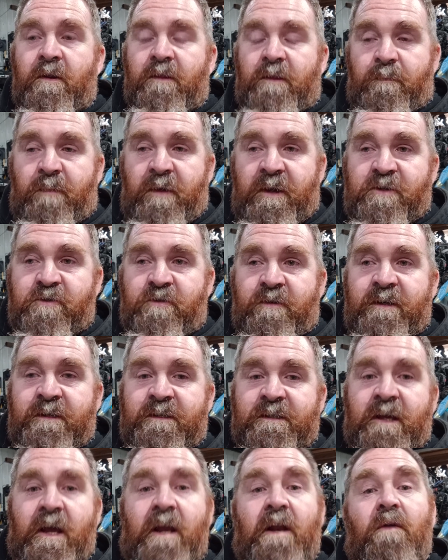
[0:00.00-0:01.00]
the picture
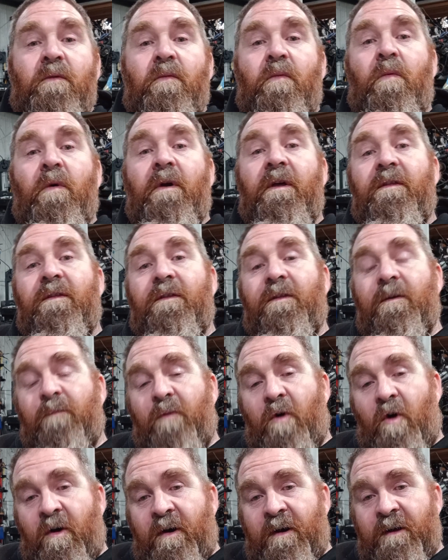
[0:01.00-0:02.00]
he'd sent with the
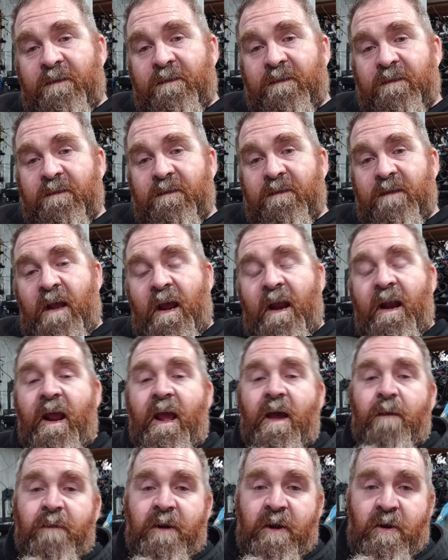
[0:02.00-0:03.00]
price and
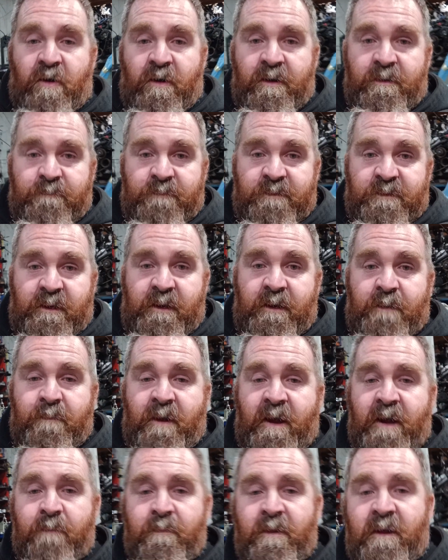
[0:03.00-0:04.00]
how many items he'd
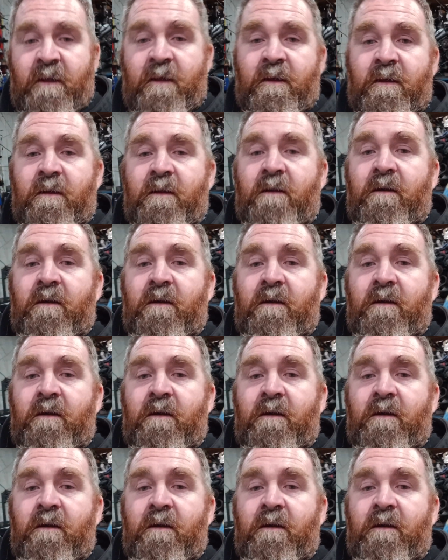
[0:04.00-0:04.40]
made me.